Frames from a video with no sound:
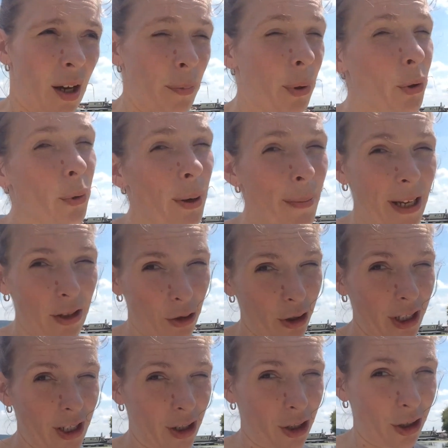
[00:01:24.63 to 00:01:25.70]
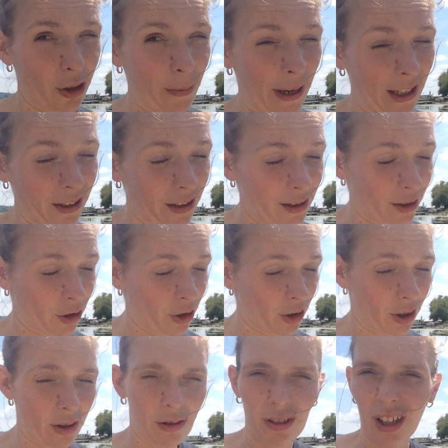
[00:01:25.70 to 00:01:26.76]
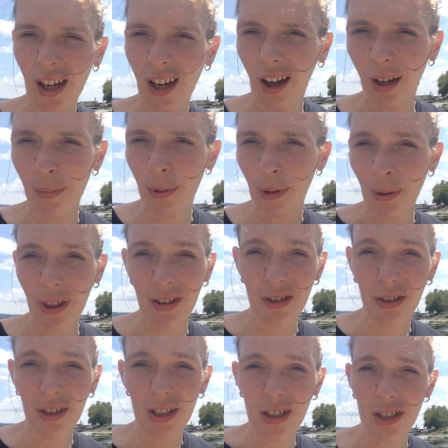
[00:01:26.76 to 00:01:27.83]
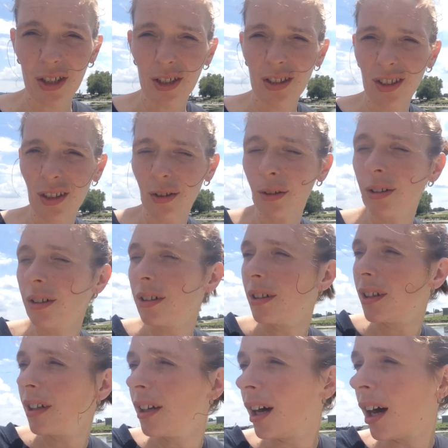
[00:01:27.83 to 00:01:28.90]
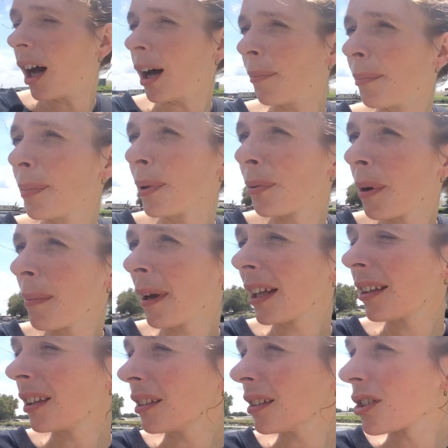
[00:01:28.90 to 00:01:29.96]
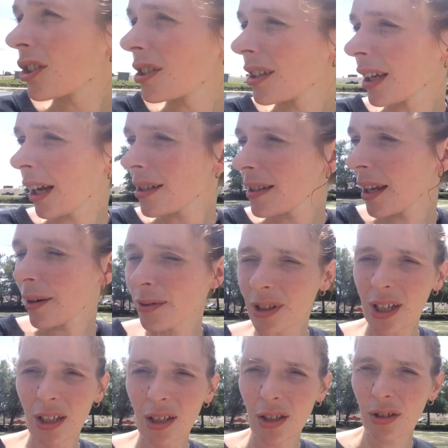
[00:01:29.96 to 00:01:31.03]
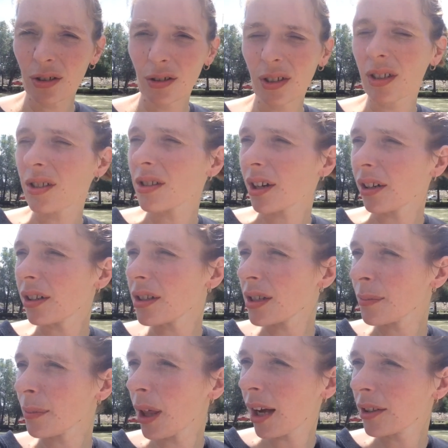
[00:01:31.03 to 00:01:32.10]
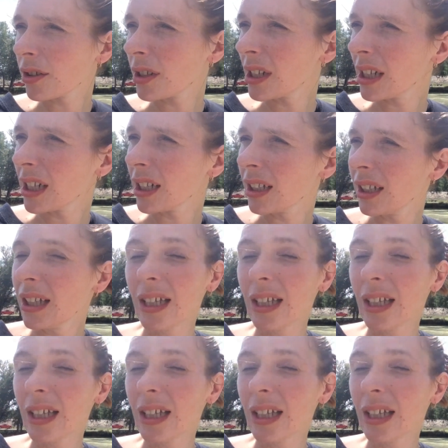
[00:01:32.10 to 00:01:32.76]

Put away my dirty dish or my clean dishes though. Yeah, I put away the dirty dishes. Ew. Um, put away my clean dishes like I said I was going to do and started some laundry.